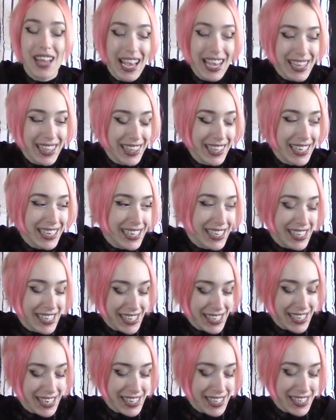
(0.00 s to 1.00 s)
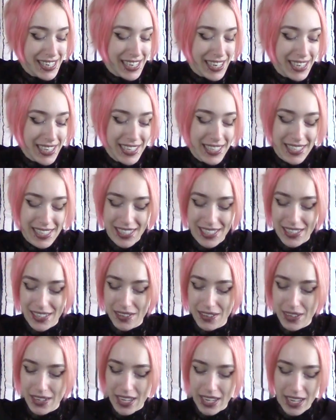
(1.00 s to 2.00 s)
I think this is the skirt.
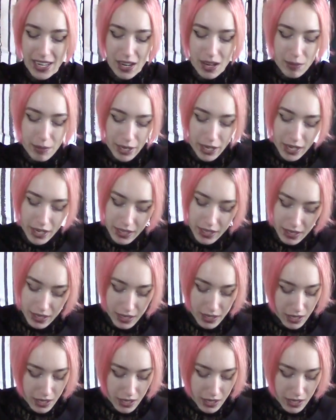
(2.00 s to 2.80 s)
Okay, oh my god.